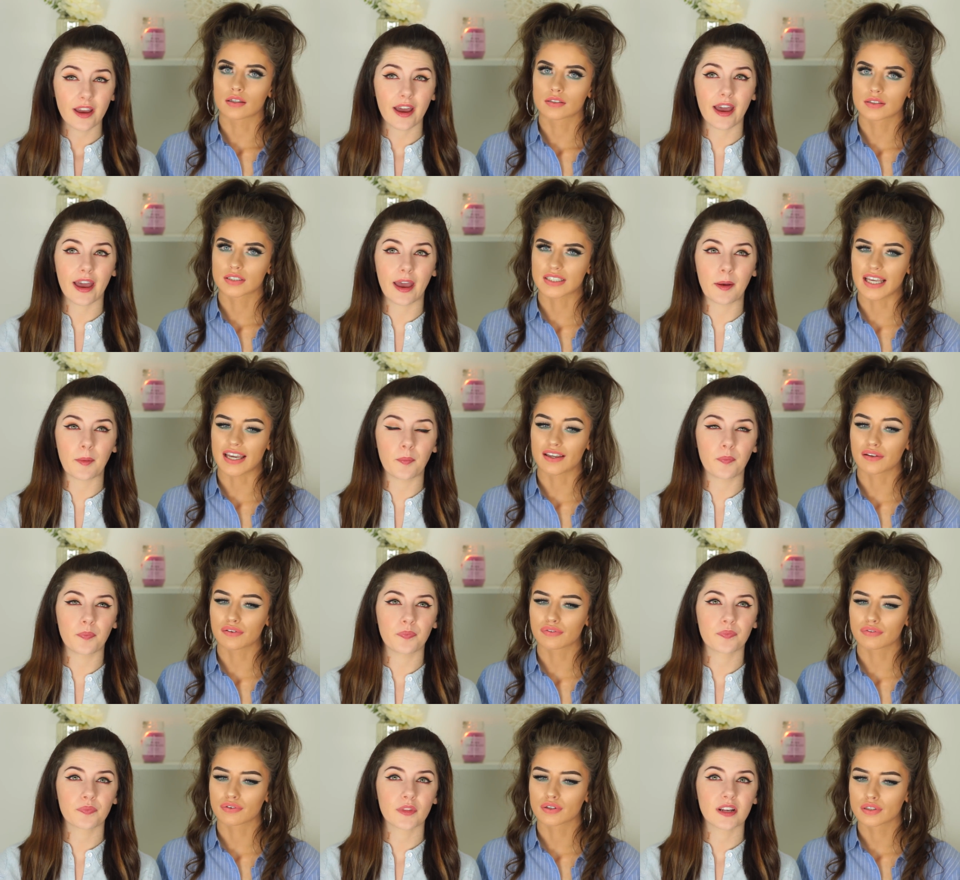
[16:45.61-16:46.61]
Speaker 1: Yeah. Um,
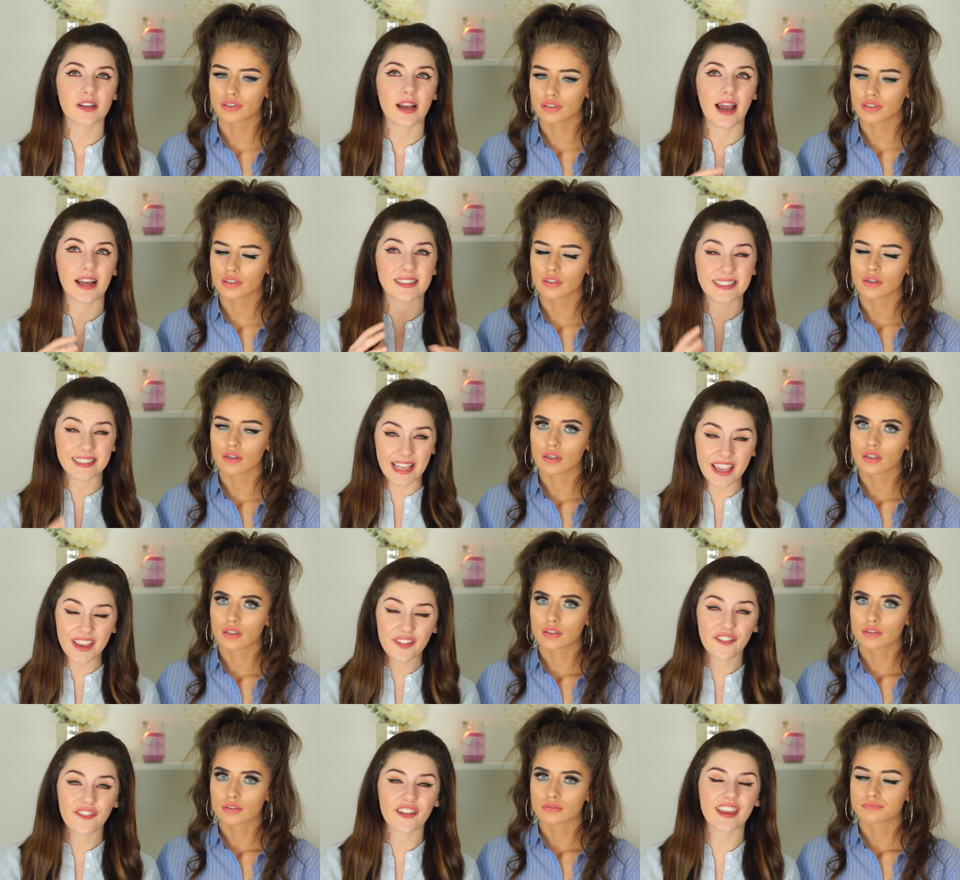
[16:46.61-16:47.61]
safe. And
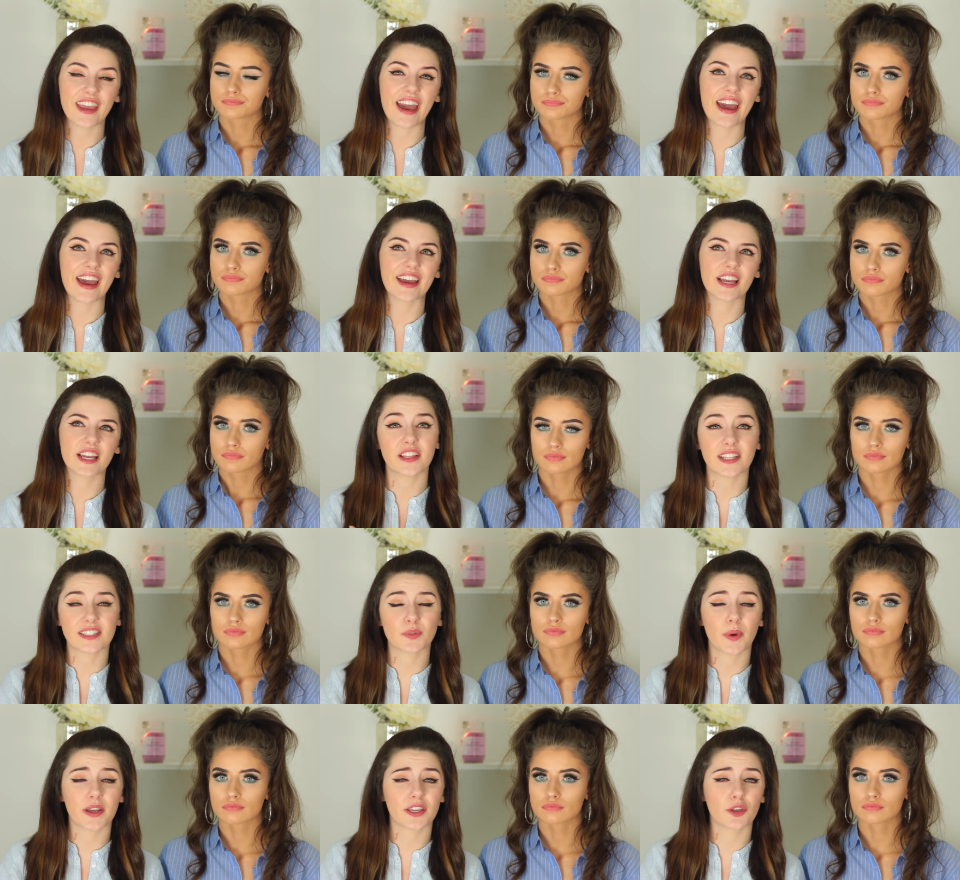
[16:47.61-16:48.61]
safe, yeah. I think
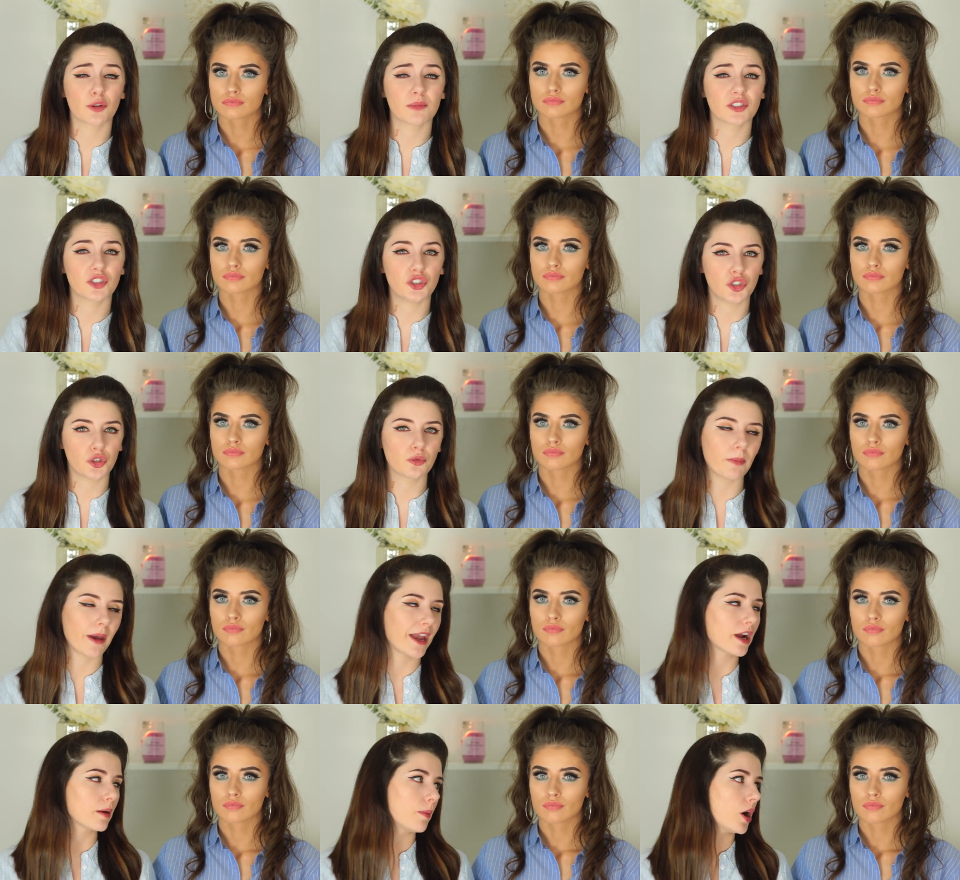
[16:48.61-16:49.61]
that's why humans do
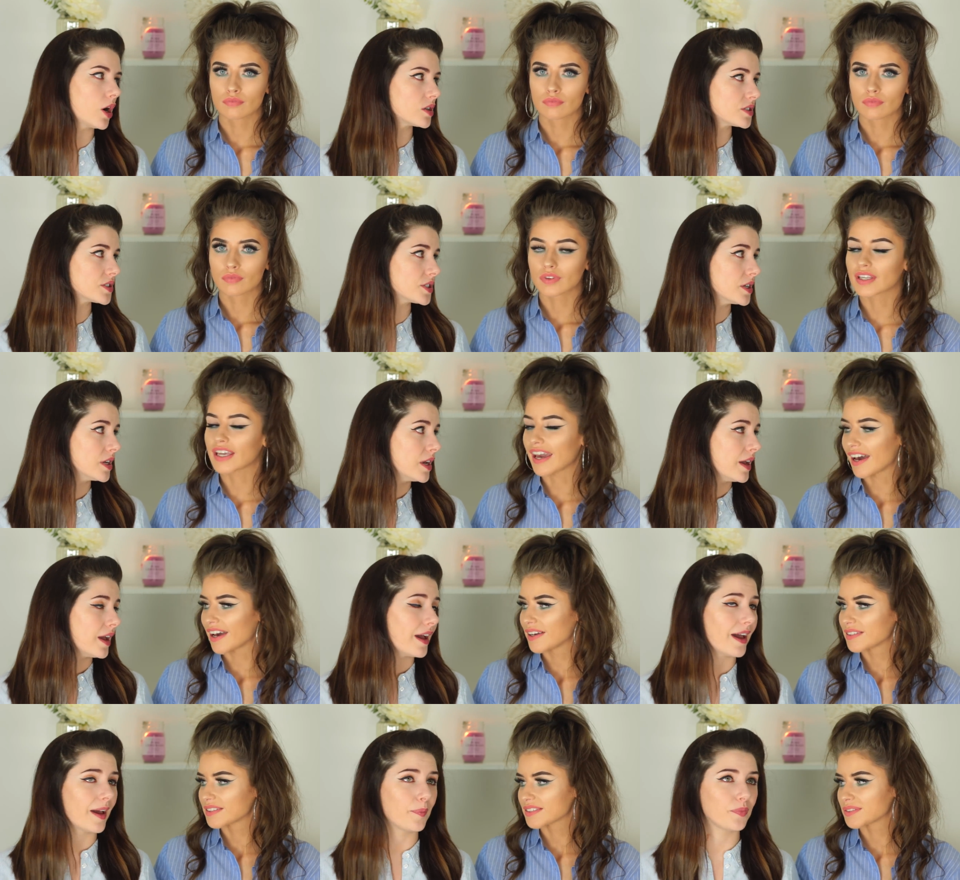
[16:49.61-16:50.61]
pair bond. Yeah.
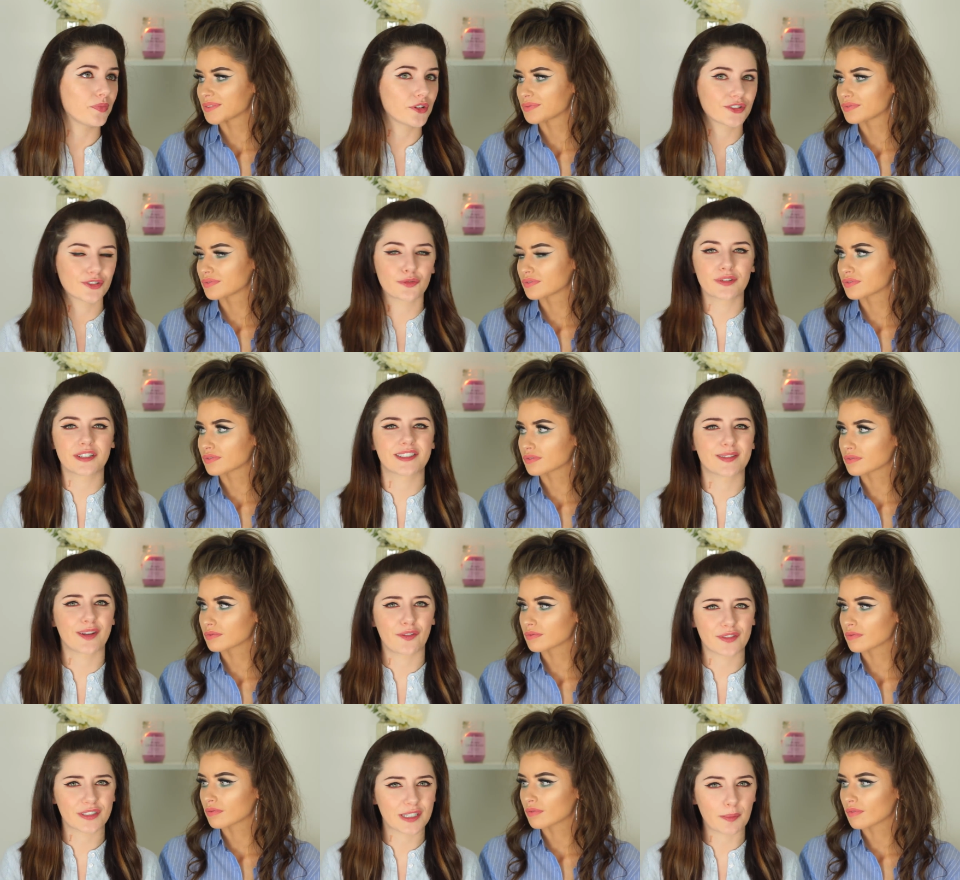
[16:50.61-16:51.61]
And um, there's a reason,
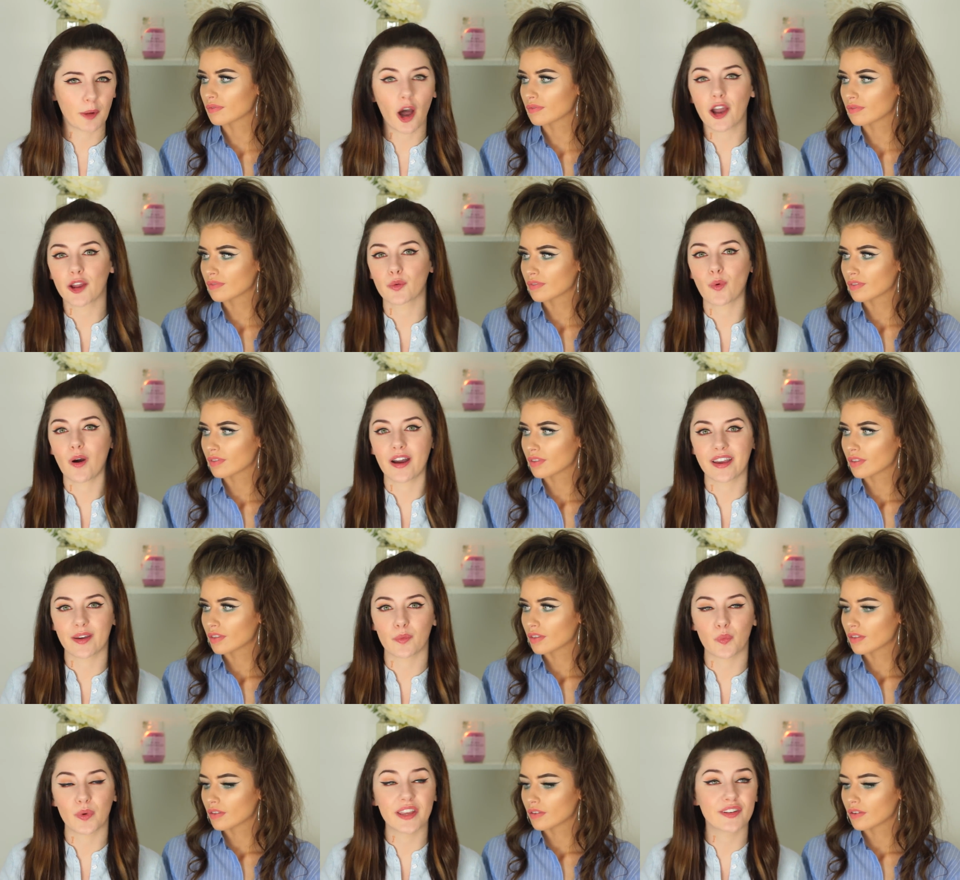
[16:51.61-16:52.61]
obviously, behind why
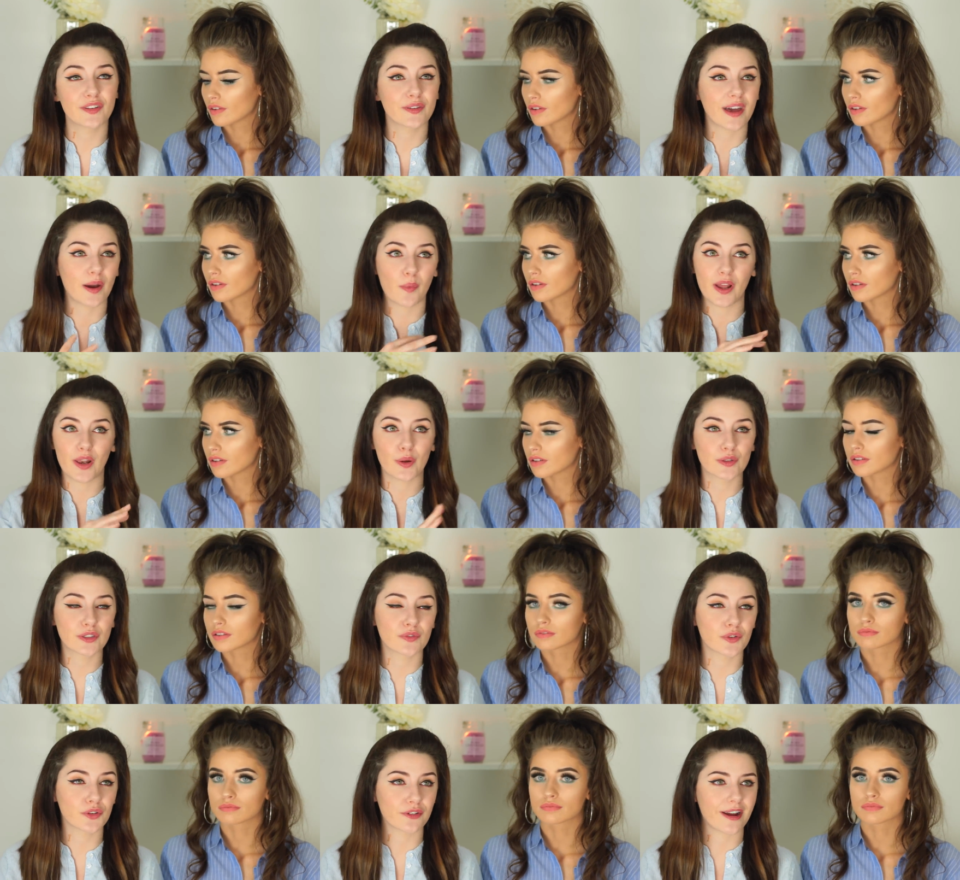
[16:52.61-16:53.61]
we do that, why loads
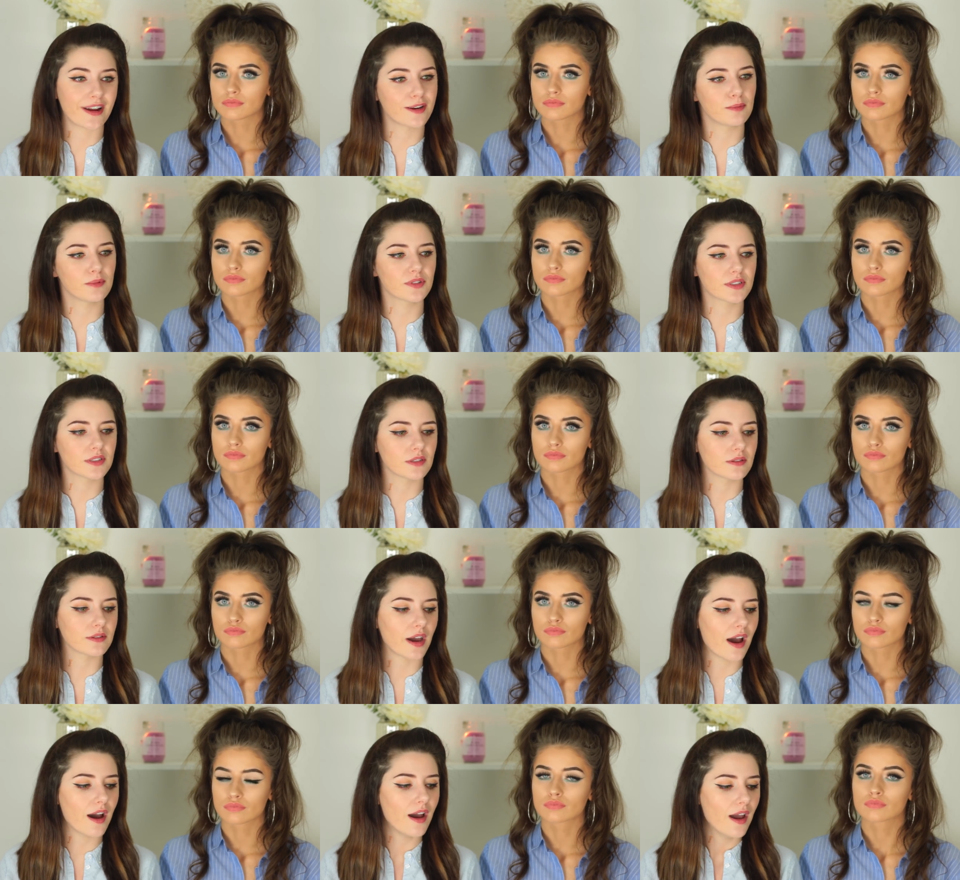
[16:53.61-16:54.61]
of other animals do
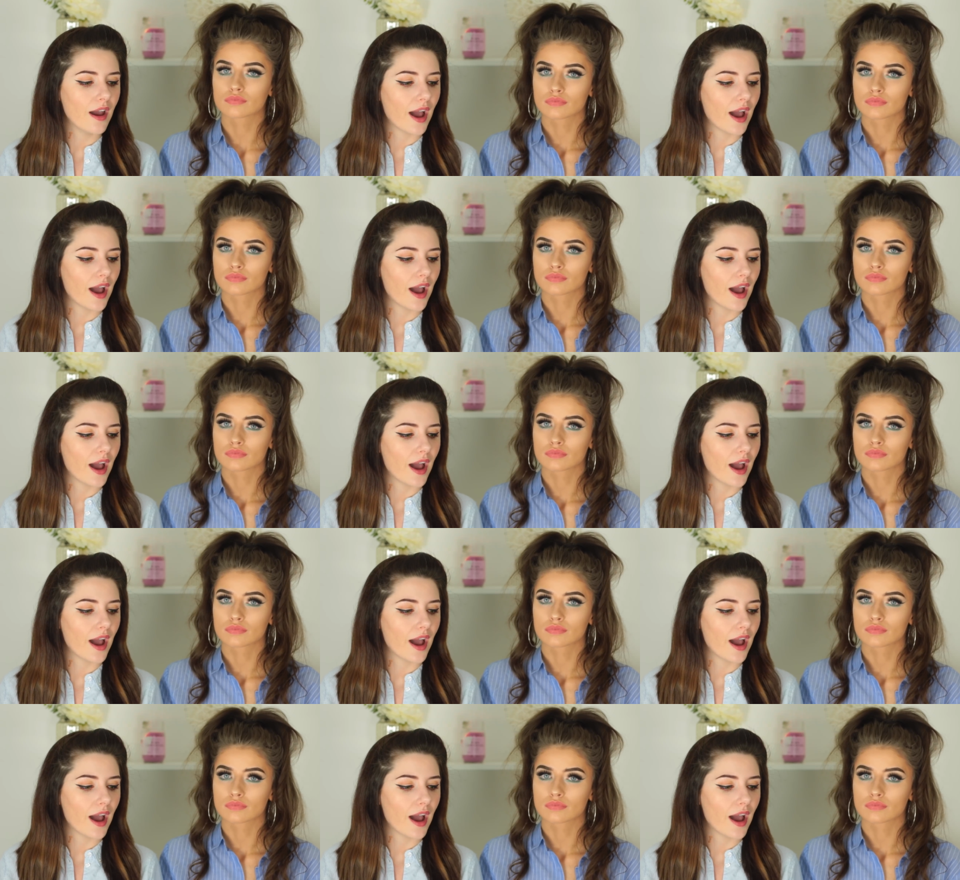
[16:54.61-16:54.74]
that.